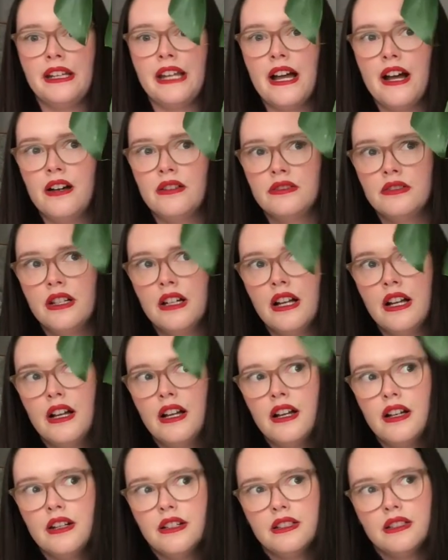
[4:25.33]
now,
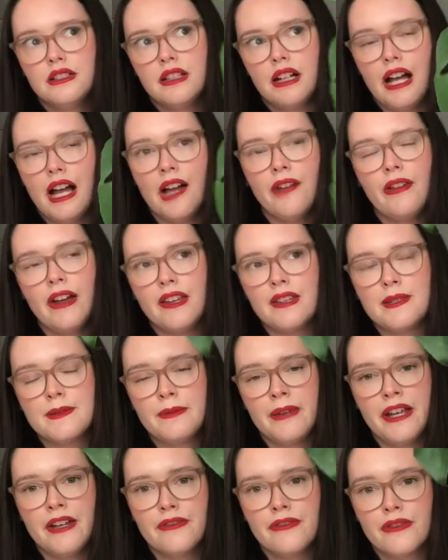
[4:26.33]
I've had this
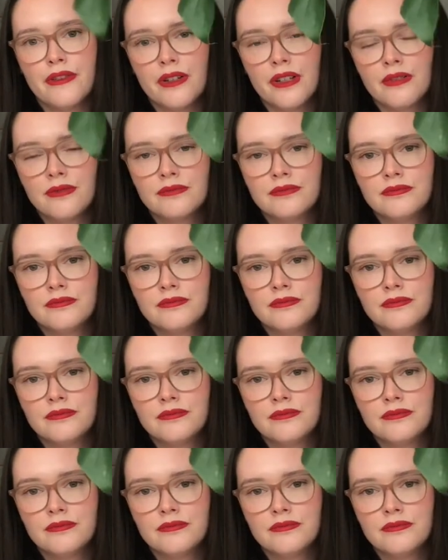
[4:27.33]
plant for